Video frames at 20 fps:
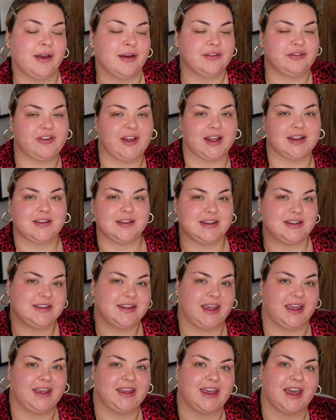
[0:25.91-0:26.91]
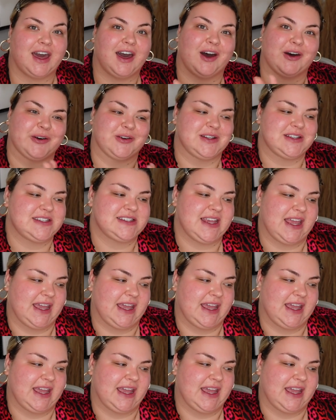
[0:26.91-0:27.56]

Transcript: fancy takeout